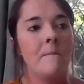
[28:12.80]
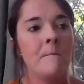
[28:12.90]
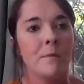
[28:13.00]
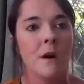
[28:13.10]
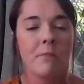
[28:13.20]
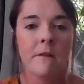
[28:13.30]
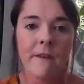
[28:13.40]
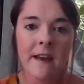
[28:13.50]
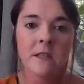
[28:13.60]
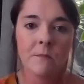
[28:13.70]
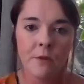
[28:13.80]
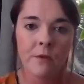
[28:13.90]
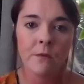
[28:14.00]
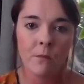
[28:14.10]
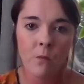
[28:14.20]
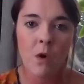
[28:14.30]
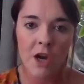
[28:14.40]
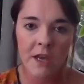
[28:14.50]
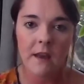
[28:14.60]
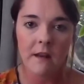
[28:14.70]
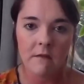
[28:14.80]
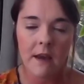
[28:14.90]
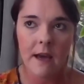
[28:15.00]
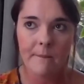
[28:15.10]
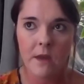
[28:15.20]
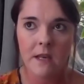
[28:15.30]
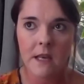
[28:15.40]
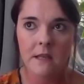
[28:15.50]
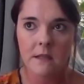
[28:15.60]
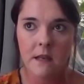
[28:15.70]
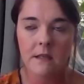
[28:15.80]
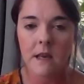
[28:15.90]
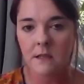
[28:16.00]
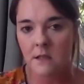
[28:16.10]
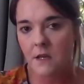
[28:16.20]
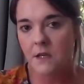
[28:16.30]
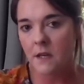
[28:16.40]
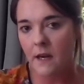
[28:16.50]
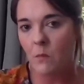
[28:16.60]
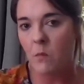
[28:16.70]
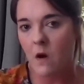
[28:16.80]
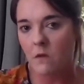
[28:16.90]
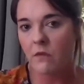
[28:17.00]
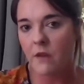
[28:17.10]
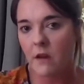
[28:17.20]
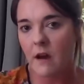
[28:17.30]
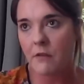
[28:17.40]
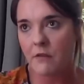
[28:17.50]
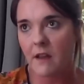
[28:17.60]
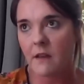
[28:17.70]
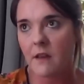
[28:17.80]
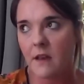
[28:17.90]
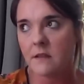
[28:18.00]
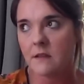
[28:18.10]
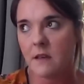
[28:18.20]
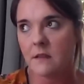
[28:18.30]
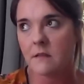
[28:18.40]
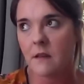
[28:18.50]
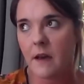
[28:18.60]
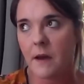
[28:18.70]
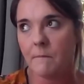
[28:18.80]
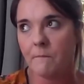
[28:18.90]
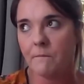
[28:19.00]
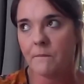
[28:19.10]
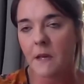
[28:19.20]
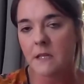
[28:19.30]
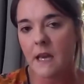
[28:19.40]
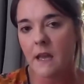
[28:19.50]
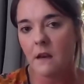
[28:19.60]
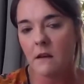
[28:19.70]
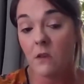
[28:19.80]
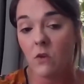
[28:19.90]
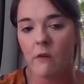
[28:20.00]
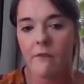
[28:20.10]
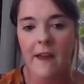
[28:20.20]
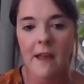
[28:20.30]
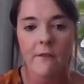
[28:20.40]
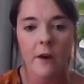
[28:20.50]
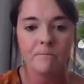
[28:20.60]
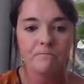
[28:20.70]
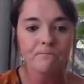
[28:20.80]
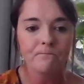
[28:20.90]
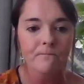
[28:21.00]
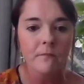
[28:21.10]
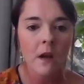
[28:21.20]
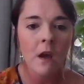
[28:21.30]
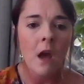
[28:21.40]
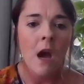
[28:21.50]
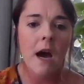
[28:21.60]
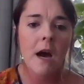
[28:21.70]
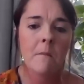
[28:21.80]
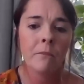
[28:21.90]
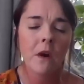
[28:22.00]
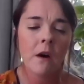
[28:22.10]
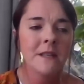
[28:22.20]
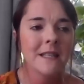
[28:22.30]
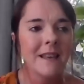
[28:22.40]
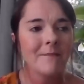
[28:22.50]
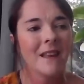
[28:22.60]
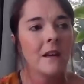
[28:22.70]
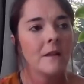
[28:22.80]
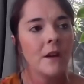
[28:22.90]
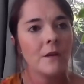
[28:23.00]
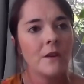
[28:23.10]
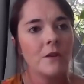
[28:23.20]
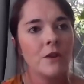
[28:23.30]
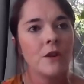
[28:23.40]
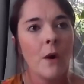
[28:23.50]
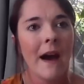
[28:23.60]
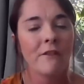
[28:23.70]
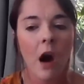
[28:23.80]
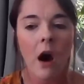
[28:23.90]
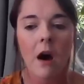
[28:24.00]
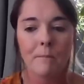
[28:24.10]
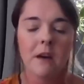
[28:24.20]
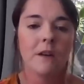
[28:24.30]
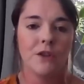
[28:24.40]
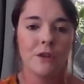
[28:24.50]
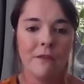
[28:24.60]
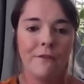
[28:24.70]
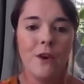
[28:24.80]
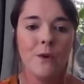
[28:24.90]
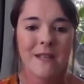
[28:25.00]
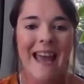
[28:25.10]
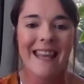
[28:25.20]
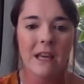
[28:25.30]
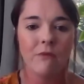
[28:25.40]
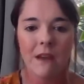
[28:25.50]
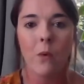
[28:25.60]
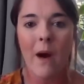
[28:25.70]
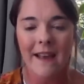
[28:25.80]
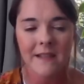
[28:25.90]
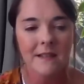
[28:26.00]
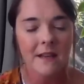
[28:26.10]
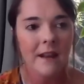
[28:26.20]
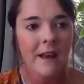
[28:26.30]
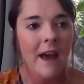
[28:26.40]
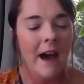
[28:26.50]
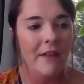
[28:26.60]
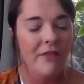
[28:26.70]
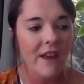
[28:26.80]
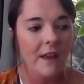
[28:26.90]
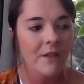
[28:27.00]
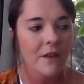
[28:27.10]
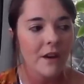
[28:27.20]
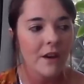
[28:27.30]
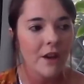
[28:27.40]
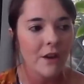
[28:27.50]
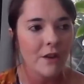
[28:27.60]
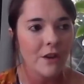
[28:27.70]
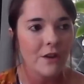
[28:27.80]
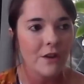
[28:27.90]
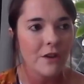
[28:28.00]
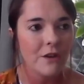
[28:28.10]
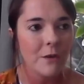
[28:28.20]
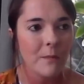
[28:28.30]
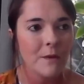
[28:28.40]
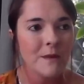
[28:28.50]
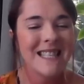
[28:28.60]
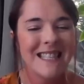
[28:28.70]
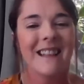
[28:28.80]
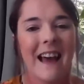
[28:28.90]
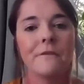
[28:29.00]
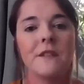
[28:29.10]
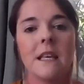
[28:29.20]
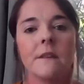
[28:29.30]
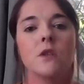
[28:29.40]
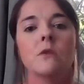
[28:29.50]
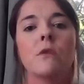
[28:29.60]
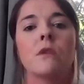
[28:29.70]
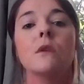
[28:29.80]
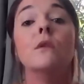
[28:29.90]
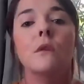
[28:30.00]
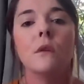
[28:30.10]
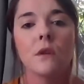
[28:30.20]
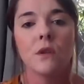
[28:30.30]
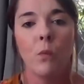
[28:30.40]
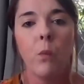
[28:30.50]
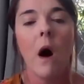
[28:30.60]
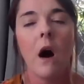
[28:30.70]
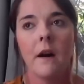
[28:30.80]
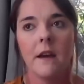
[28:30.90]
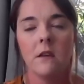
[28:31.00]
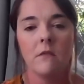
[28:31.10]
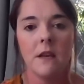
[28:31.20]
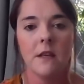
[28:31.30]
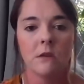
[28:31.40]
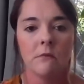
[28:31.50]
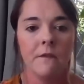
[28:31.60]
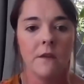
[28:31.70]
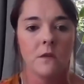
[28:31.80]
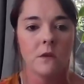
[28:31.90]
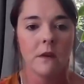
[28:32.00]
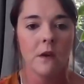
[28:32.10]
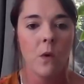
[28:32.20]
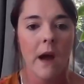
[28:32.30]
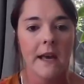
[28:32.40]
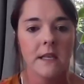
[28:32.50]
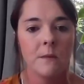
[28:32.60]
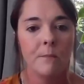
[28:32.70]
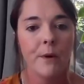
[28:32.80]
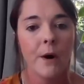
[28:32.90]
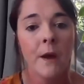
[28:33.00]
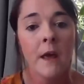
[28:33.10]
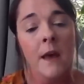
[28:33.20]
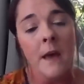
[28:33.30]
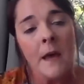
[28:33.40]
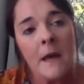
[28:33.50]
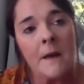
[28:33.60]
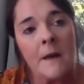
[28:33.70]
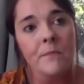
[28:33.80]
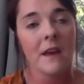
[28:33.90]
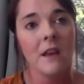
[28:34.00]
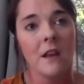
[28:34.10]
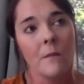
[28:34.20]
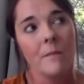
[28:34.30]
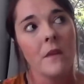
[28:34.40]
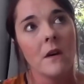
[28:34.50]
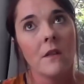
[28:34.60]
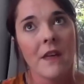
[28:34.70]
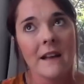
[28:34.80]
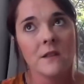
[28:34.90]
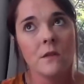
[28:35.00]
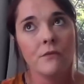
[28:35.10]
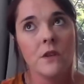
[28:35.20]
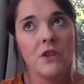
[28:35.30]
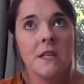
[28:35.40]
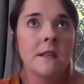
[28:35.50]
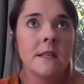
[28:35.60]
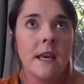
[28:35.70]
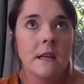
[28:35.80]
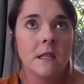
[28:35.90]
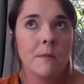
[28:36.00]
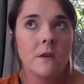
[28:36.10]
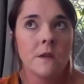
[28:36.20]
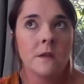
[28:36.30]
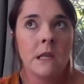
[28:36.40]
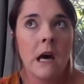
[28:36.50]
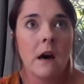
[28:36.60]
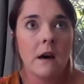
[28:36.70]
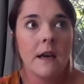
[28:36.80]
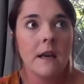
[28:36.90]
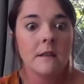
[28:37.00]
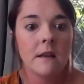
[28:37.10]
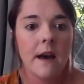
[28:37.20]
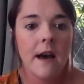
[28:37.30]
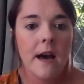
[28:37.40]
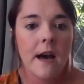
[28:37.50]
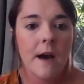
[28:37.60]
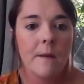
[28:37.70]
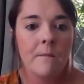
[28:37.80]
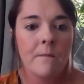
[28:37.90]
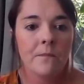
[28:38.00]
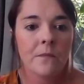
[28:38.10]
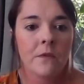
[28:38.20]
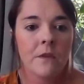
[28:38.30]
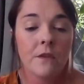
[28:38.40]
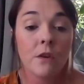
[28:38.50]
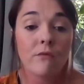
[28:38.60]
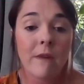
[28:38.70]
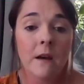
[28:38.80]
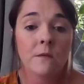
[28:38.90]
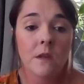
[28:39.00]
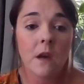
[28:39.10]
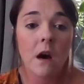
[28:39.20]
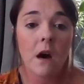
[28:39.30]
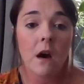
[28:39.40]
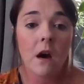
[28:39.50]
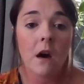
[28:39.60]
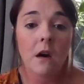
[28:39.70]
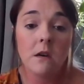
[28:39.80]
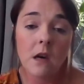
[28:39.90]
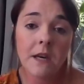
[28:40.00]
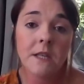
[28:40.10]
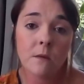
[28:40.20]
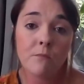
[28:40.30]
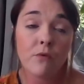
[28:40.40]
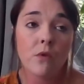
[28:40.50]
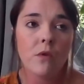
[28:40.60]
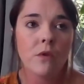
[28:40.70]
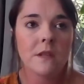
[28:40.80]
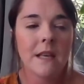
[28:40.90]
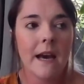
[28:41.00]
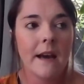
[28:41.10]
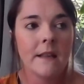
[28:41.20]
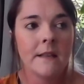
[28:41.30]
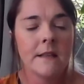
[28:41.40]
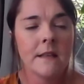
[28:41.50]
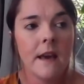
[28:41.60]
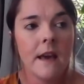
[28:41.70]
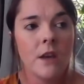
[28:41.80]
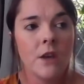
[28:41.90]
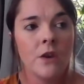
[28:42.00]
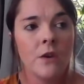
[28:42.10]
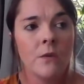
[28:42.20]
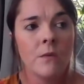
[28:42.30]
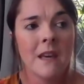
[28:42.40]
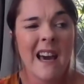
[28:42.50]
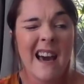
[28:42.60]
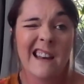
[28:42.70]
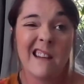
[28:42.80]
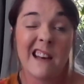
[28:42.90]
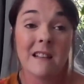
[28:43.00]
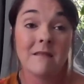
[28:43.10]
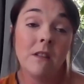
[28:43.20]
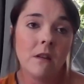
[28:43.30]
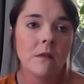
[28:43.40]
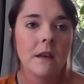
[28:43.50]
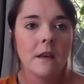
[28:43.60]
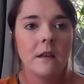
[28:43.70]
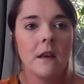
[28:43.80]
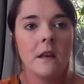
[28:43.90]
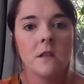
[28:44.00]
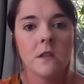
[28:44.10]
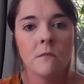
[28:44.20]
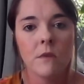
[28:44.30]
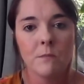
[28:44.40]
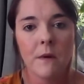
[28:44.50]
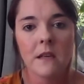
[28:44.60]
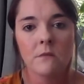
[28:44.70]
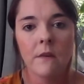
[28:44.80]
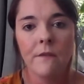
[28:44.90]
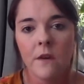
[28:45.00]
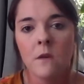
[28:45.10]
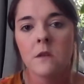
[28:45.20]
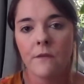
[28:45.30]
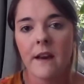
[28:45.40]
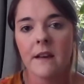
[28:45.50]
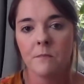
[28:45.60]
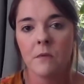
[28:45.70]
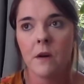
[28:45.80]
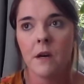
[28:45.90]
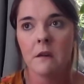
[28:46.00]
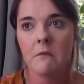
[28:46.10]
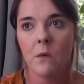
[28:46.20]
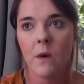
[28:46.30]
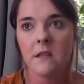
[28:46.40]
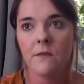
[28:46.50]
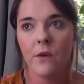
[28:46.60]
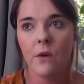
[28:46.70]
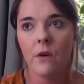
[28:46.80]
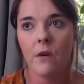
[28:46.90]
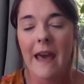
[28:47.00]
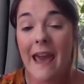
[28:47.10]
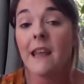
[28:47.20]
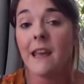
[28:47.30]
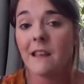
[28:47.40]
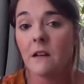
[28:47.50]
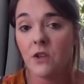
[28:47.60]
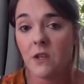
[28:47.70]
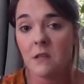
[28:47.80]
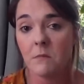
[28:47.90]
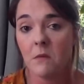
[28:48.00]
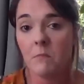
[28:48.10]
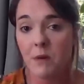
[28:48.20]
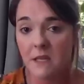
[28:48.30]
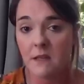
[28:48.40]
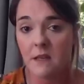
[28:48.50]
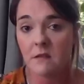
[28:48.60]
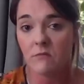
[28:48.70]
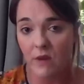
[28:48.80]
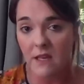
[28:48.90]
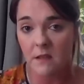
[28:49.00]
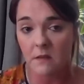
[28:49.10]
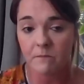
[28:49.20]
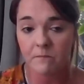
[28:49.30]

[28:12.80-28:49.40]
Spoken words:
But flexible working is certainly one that I think is I say in your favour. Obviously, you don't have carte blanche to refuse any request, and I think that you still have to give some thought to why you need to refuse a request. But that sort of rigidity, I suppose, aside, the grounds are nice and broad, and you can, in some respects, refuse a flexible working request for any legitimate business reason.